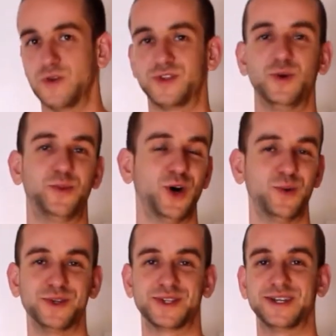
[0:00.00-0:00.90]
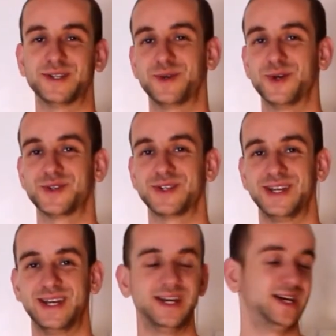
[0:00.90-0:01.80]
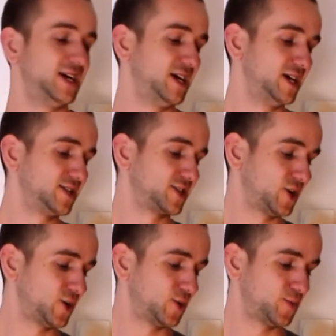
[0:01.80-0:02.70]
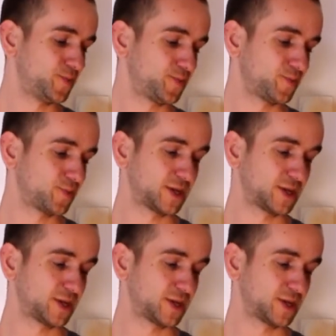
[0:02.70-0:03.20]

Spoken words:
your purpose, I suppose. So